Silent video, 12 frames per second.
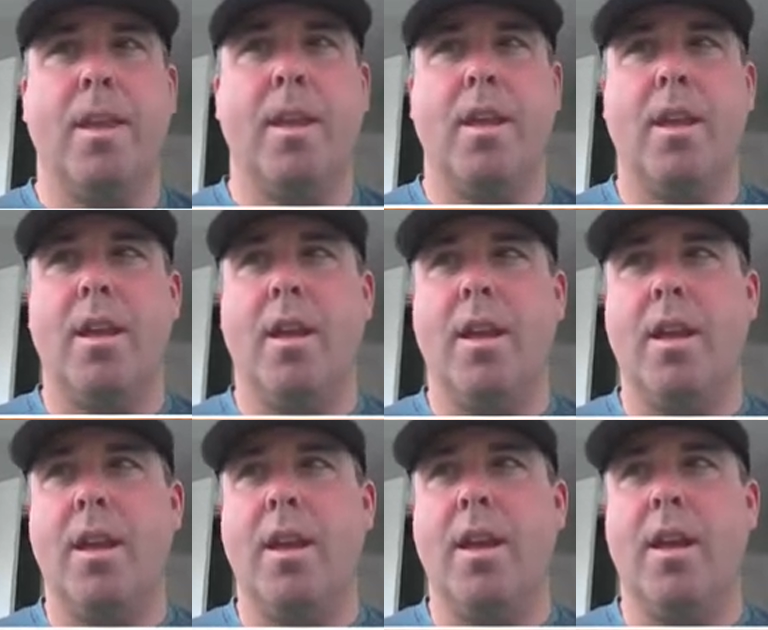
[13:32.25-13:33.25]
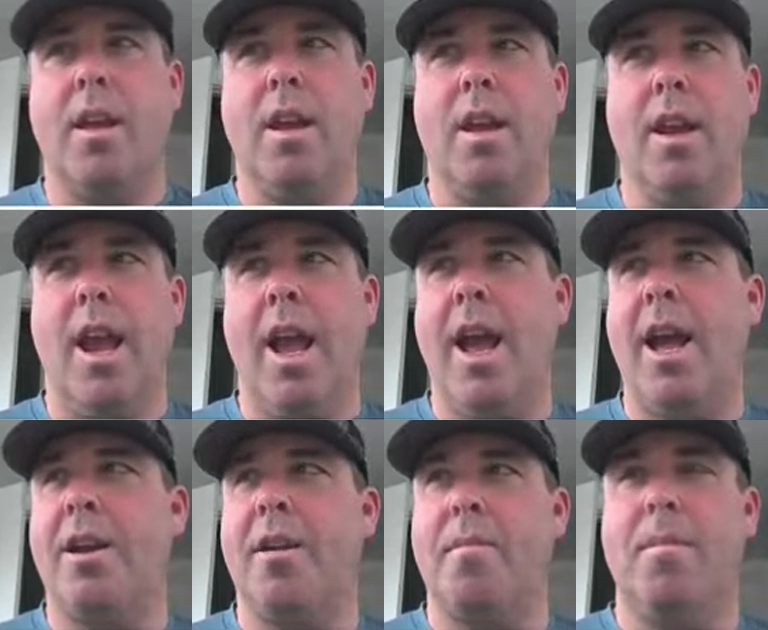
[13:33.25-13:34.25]
Um, it, and
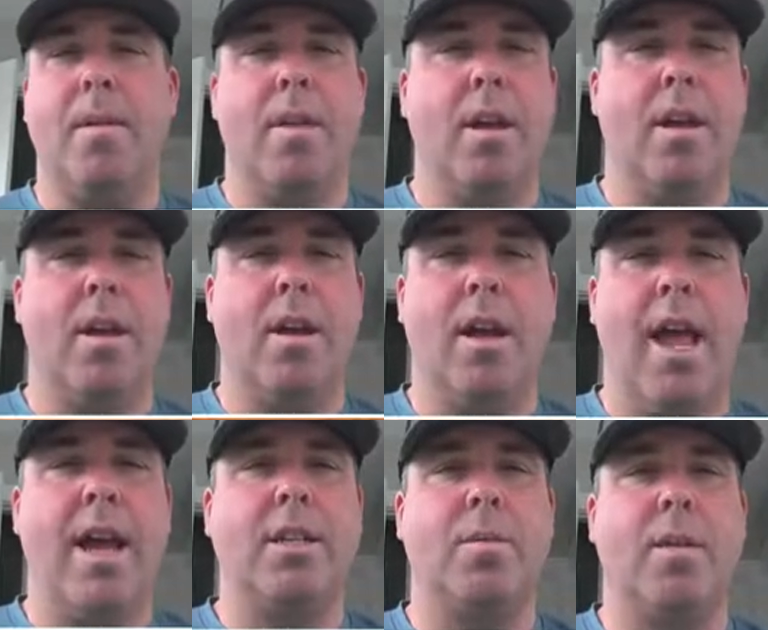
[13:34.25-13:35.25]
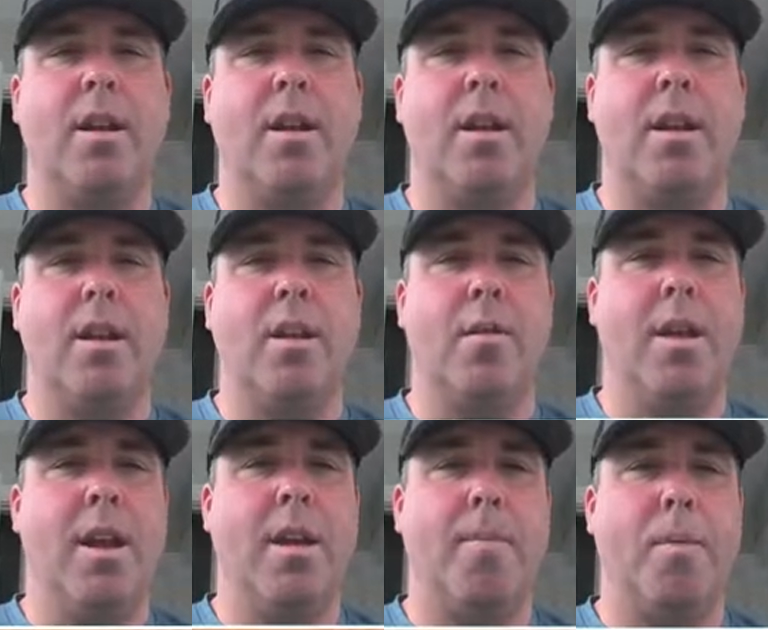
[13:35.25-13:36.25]
Adam uh, Hatchman, you know,
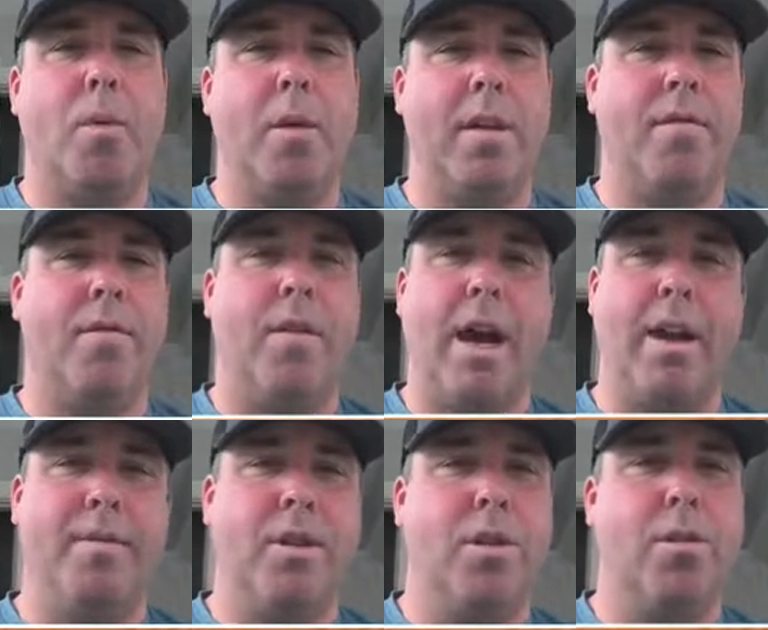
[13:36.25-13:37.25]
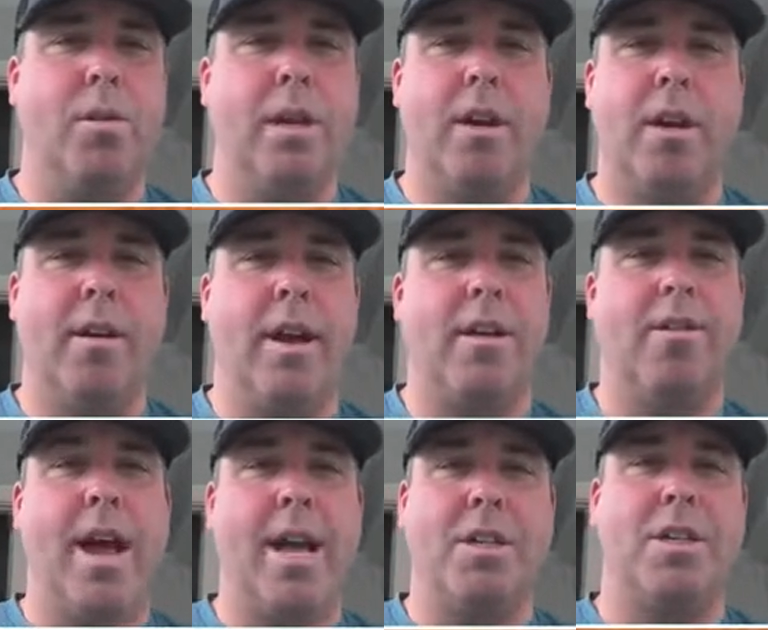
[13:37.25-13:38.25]
he had a 0.52 ERA
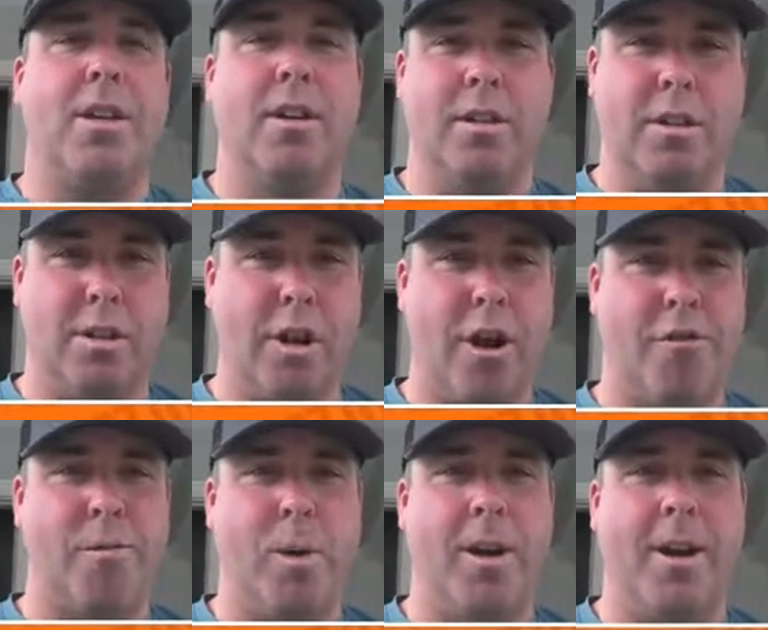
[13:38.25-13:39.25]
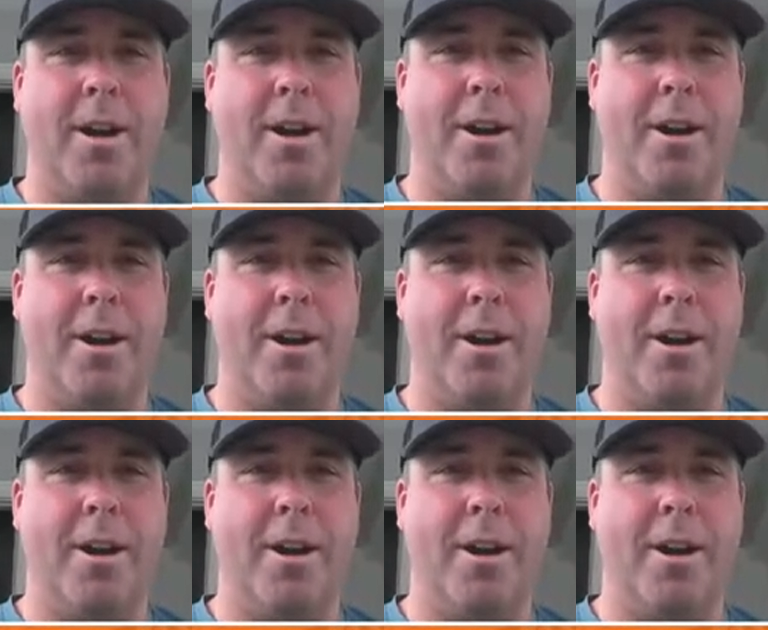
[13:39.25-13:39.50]
last year as a sophomore.